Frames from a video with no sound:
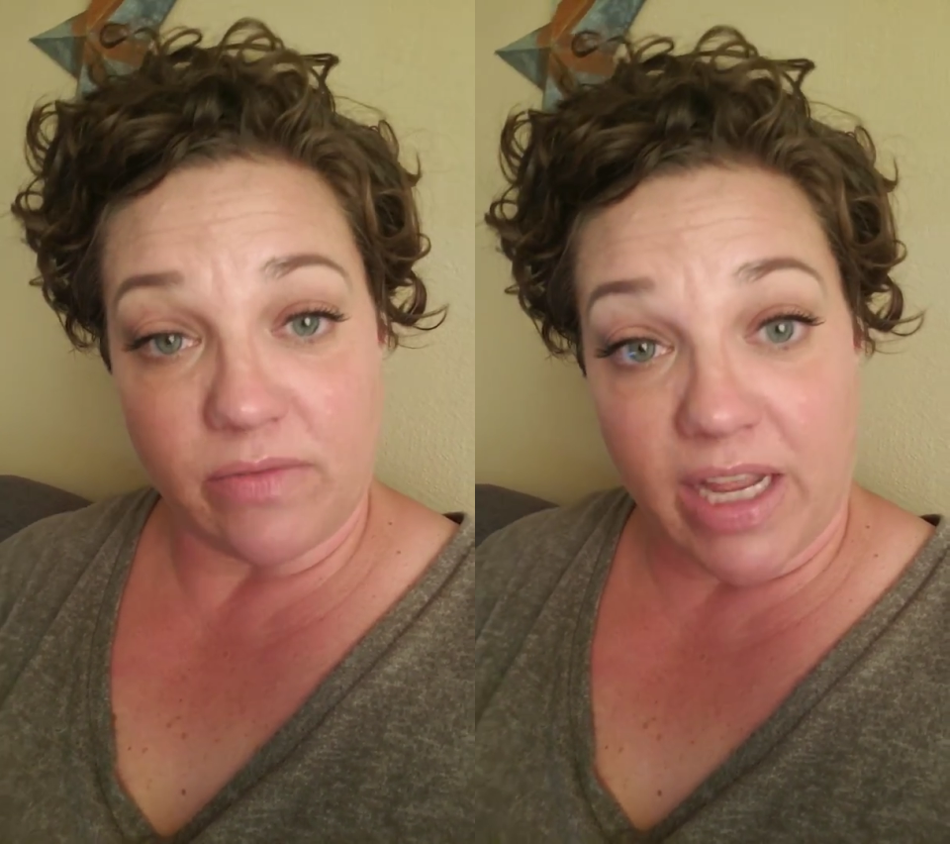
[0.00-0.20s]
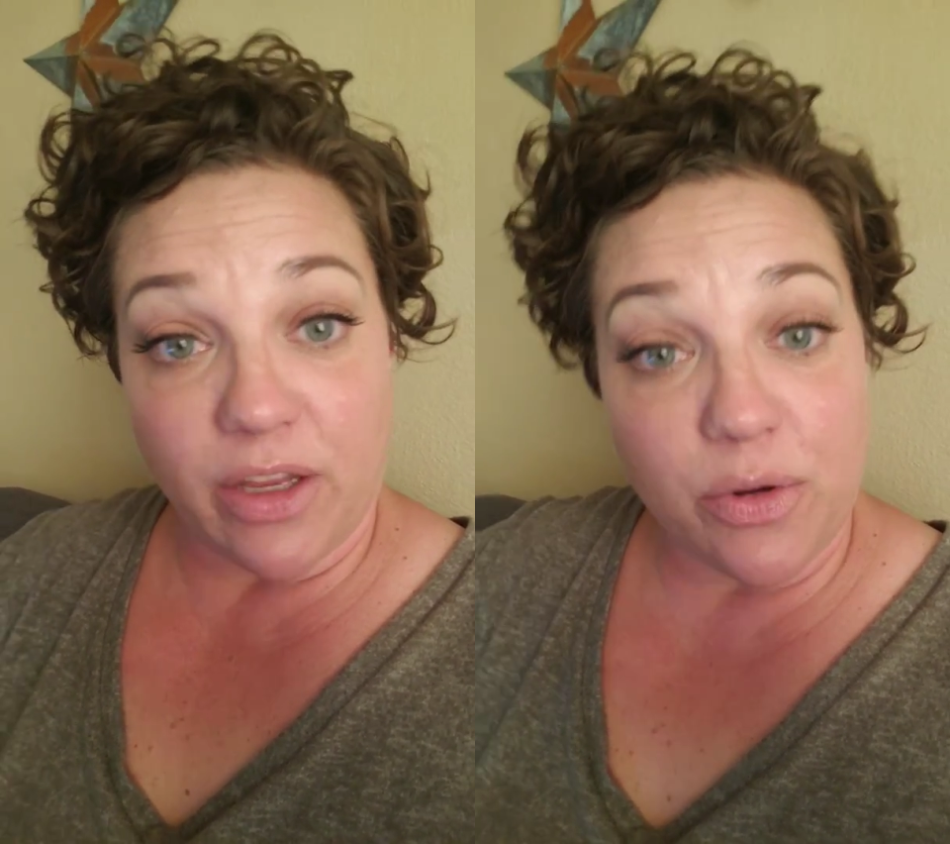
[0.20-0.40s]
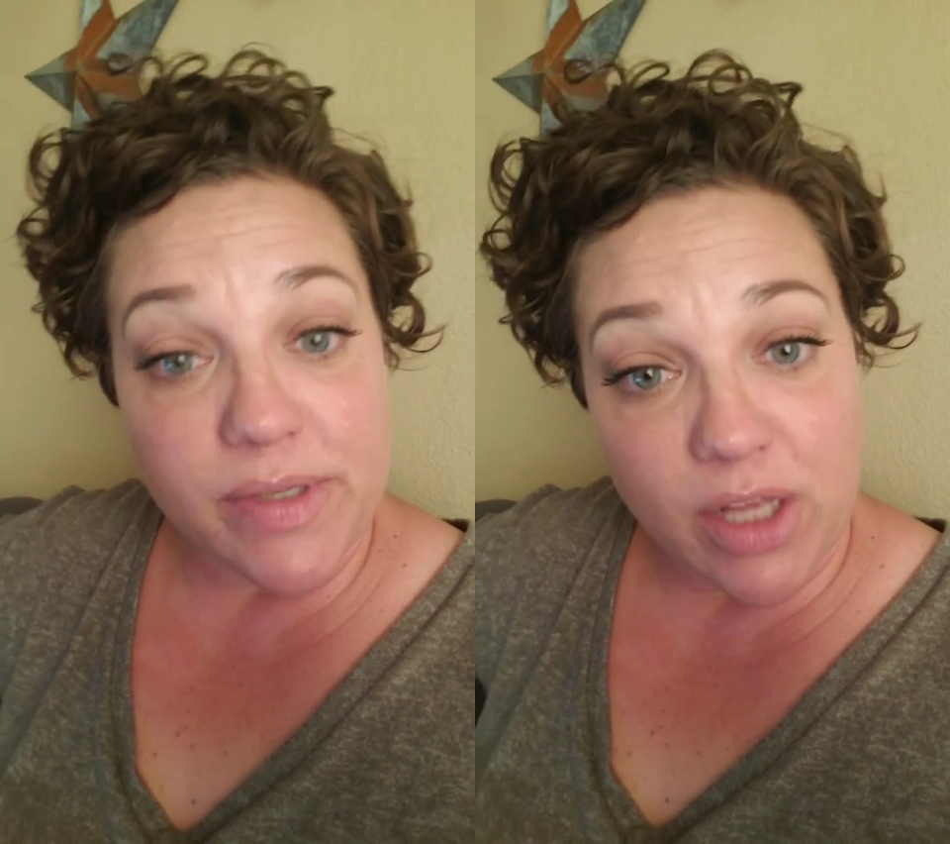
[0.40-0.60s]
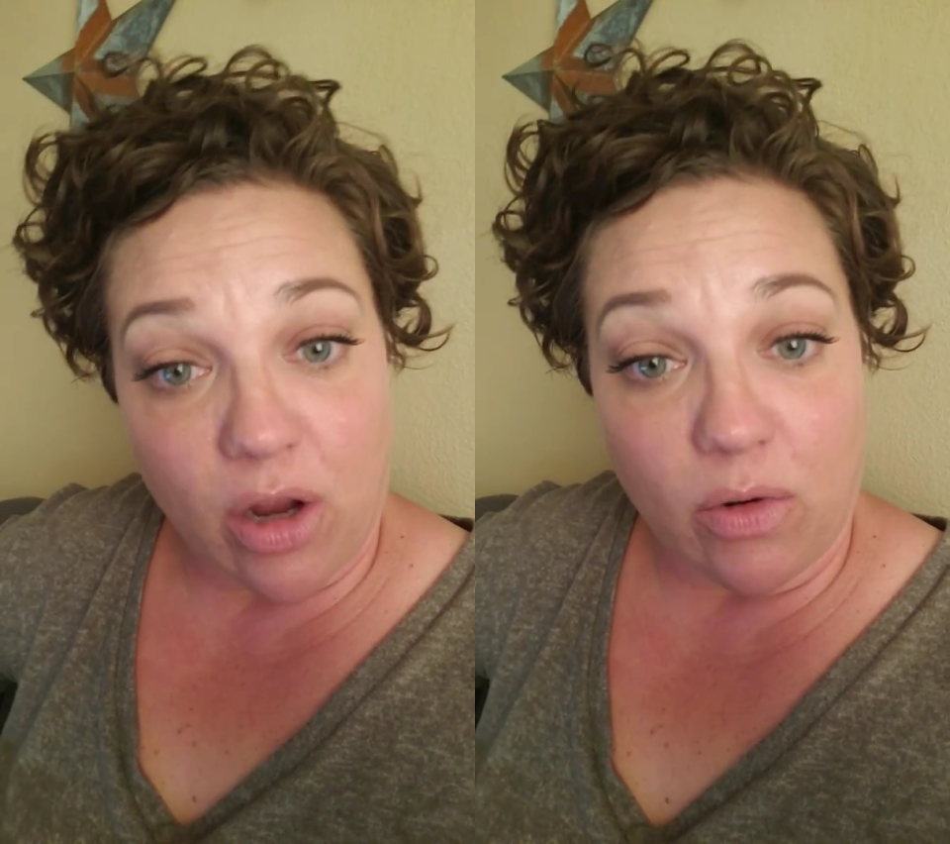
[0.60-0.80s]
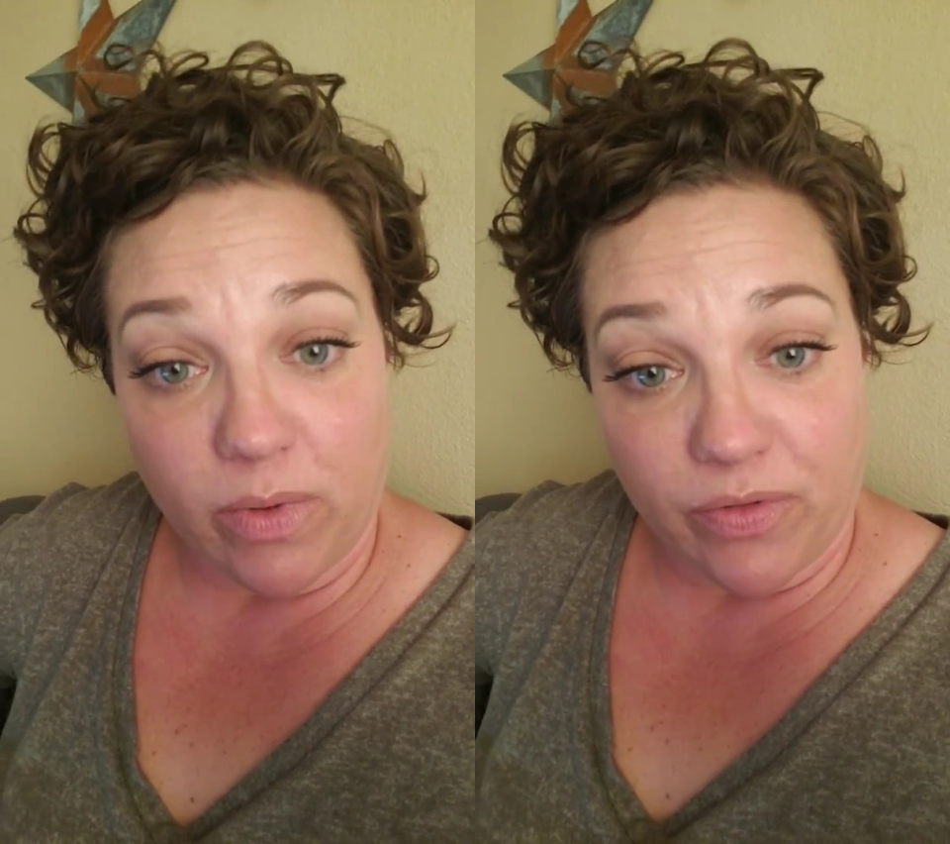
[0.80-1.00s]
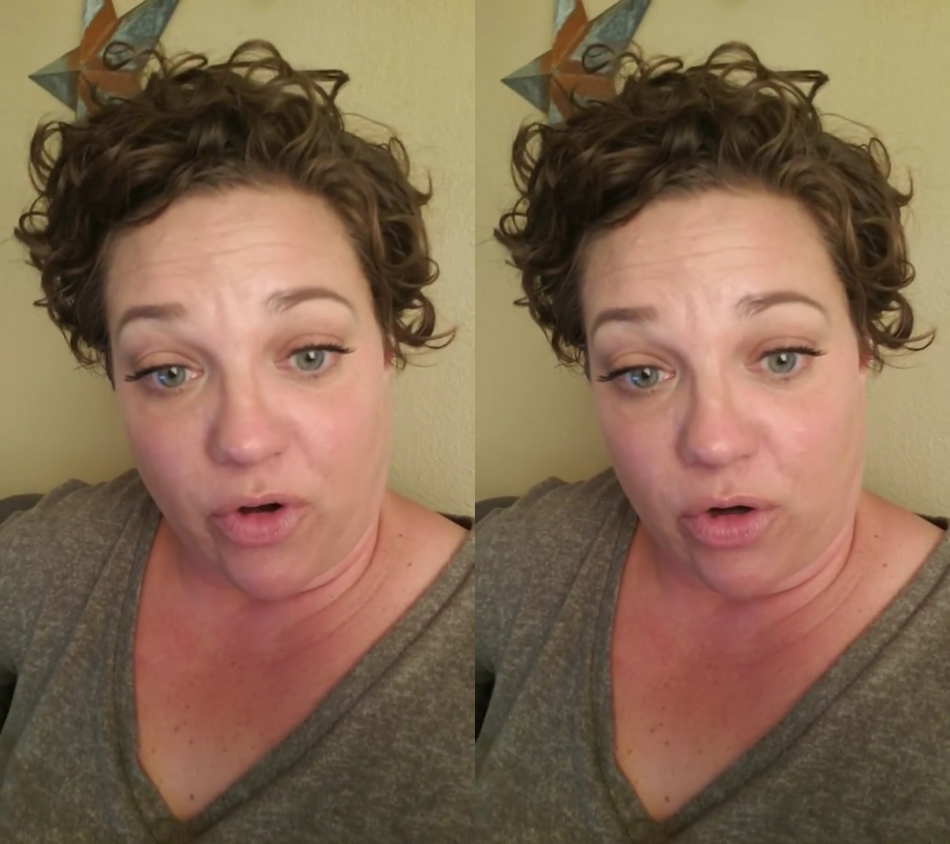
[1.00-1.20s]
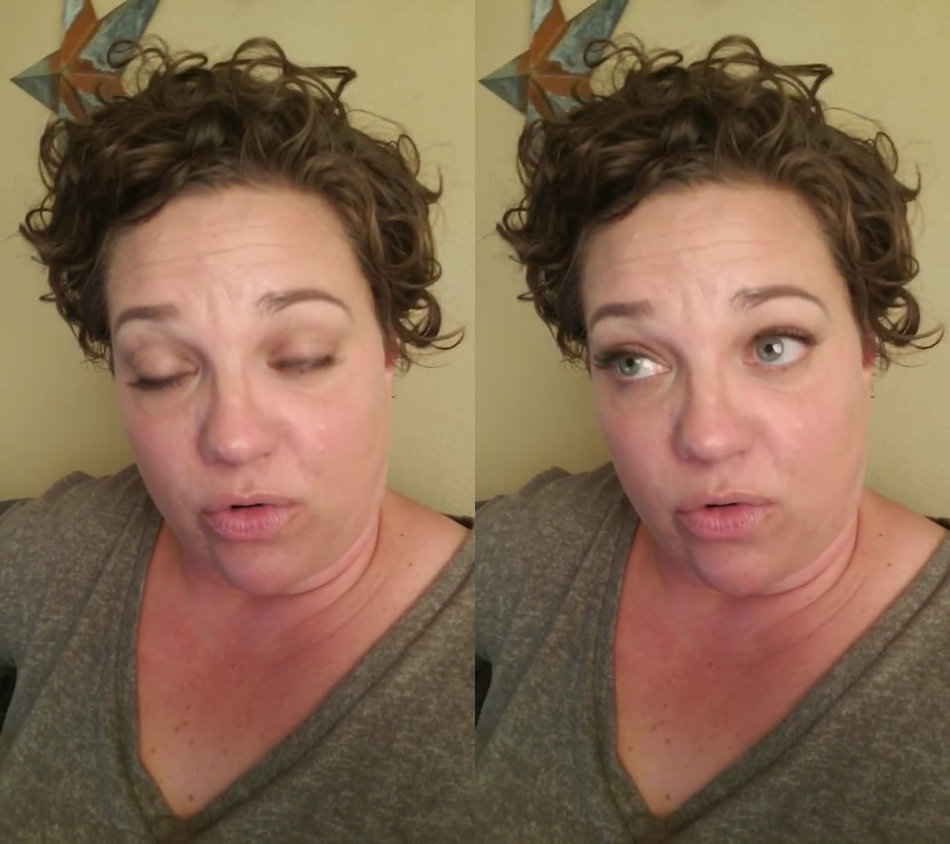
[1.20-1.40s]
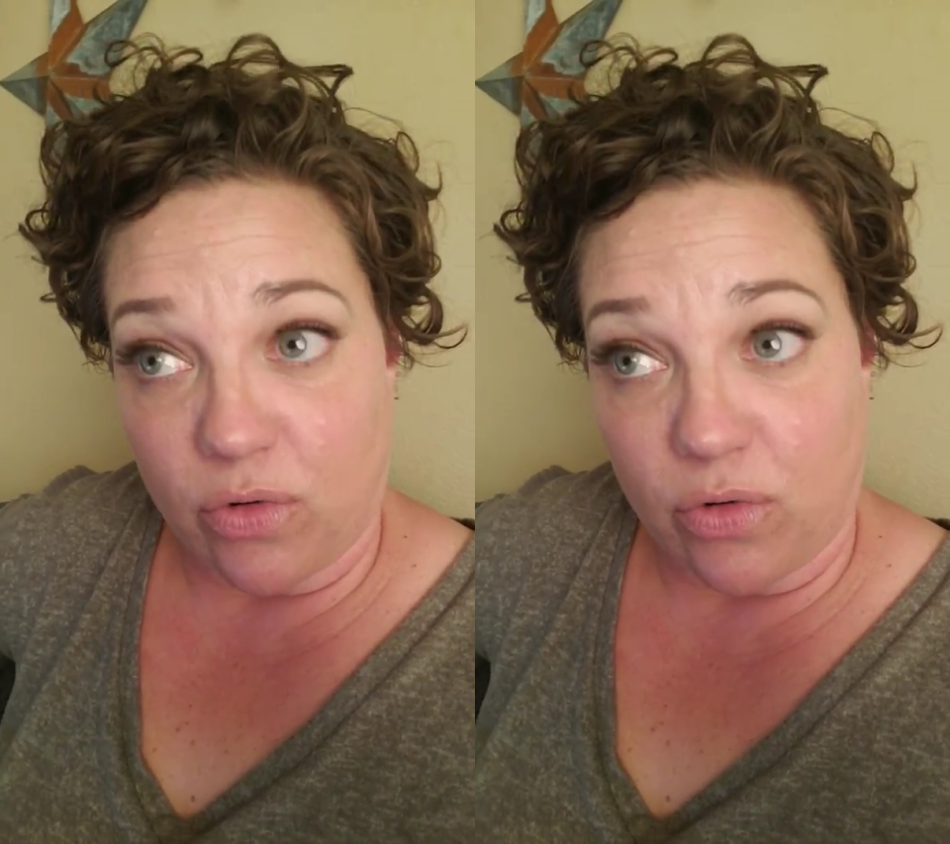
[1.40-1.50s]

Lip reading: that you saw with the article